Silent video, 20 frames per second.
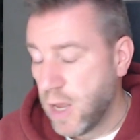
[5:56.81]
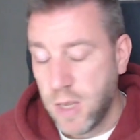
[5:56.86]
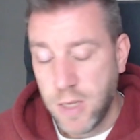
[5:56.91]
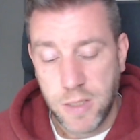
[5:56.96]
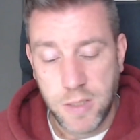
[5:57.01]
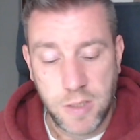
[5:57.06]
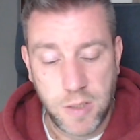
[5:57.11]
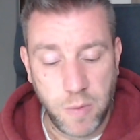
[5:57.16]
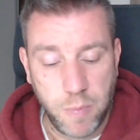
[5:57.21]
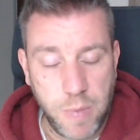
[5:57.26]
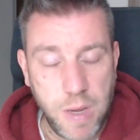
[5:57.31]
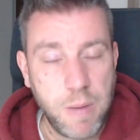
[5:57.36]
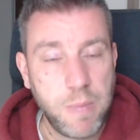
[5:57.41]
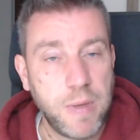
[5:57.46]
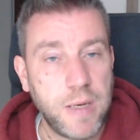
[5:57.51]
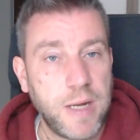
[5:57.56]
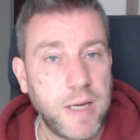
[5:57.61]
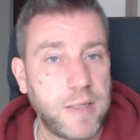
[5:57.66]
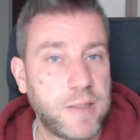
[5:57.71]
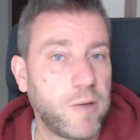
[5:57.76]
So maybe
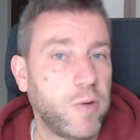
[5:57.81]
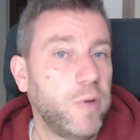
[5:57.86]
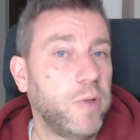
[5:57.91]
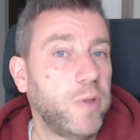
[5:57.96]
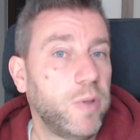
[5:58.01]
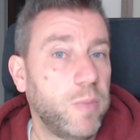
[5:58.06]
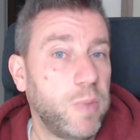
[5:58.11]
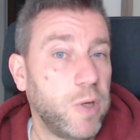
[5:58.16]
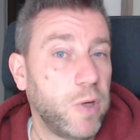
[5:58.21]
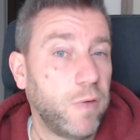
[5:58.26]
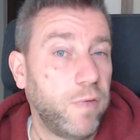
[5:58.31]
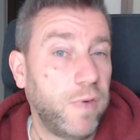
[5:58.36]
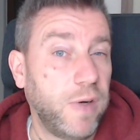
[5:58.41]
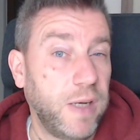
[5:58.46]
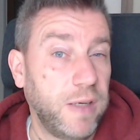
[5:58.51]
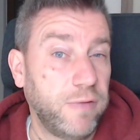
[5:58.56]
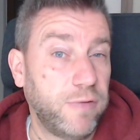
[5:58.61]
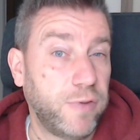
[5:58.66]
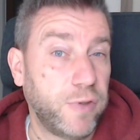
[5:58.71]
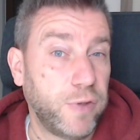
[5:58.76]
that's going to be
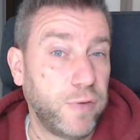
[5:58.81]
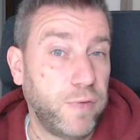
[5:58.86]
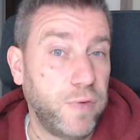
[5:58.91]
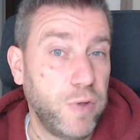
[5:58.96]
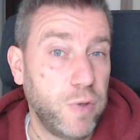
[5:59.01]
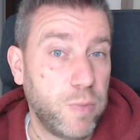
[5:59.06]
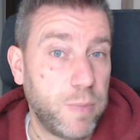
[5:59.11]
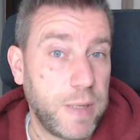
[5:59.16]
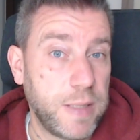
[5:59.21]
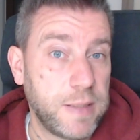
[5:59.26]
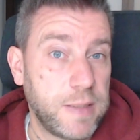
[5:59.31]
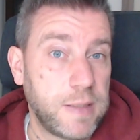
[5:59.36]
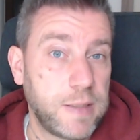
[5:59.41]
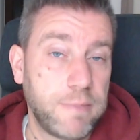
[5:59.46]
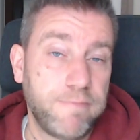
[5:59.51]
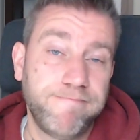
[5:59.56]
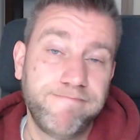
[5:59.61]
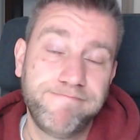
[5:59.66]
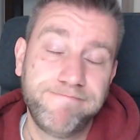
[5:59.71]
offline for a few months.